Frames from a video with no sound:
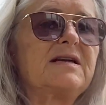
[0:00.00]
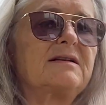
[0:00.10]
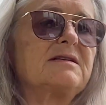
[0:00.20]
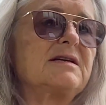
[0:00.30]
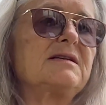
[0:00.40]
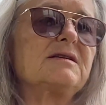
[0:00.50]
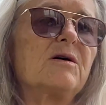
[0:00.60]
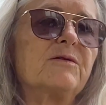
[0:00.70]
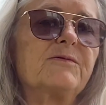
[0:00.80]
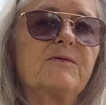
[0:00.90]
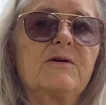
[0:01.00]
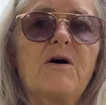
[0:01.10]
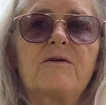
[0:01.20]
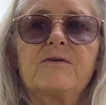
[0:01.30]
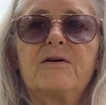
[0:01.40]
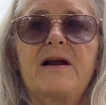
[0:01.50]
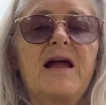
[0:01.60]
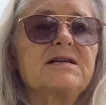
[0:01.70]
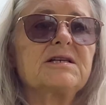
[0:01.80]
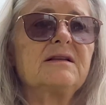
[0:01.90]
energies of
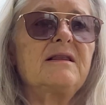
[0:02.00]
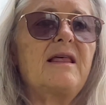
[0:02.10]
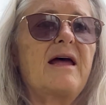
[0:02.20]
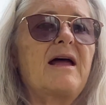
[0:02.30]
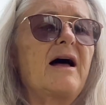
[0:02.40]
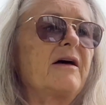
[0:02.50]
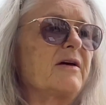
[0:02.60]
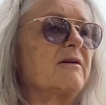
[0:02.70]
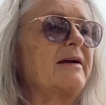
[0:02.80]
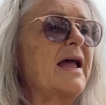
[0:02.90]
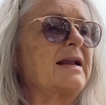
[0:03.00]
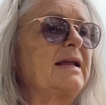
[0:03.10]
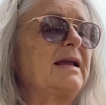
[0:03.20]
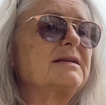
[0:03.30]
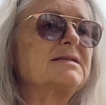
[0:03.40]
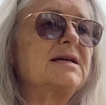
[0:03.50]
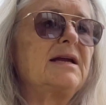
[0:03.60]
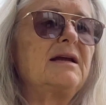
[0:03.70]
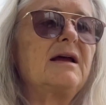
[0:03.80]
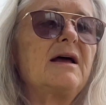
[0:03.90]
creation. They are the creator
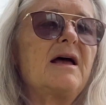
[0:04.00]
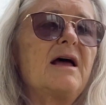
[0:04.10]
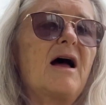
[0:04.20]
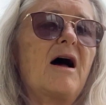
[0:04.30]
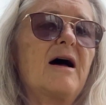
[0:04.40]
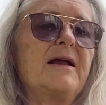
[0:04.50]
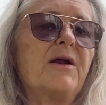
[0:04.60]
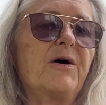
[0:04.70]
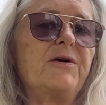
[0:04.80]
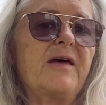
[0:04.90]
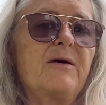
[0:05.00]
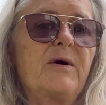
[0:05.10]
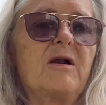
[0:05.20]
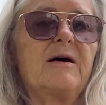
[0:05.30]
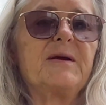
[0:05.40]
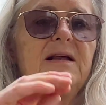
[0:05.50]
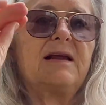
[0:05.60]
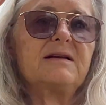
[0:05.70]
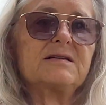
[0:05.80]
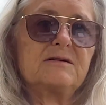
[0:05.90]
energy. I know that when I'm
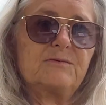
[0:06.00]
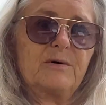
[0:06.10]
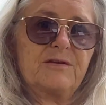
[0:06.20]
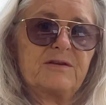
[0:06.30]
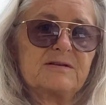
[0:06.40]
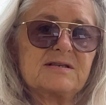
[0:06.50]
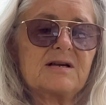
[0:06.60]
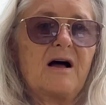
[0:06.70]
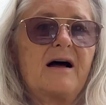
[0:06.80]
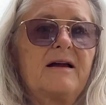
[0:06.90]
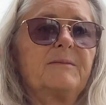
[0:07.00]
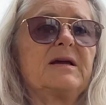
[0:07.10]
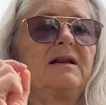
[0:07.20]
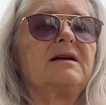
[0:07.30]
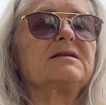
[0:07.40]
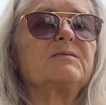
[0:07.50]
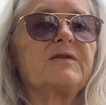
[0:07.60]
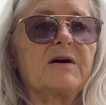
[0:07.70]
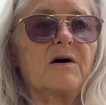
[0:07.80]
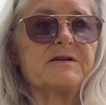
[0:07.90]
connected with the sky, I'm connected
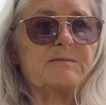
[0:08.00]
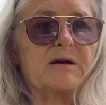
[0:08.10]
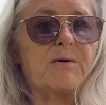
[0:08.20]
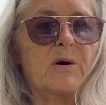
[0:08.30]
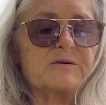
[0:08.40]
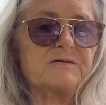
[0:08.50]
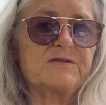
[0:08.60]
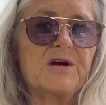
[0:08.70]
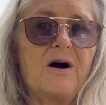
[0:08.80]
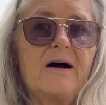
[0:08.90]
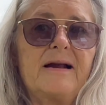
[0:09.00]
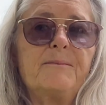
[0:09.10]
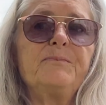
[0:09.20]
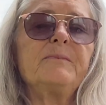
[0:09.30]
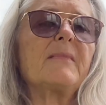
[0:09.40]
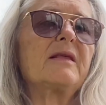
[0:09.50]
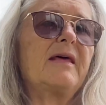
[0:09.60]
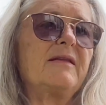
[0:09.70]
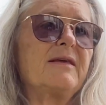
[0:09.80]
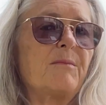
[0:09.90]
with the cosmic pulse of time
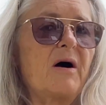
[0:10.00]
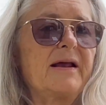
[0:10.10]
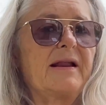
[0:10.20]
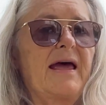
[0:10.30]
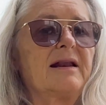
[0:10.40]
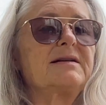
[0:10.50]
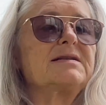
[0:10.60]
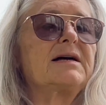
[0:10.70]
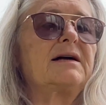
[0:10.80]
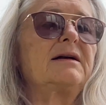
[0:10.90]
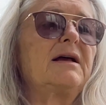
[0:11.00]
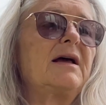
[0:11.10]
that the Mayan calendar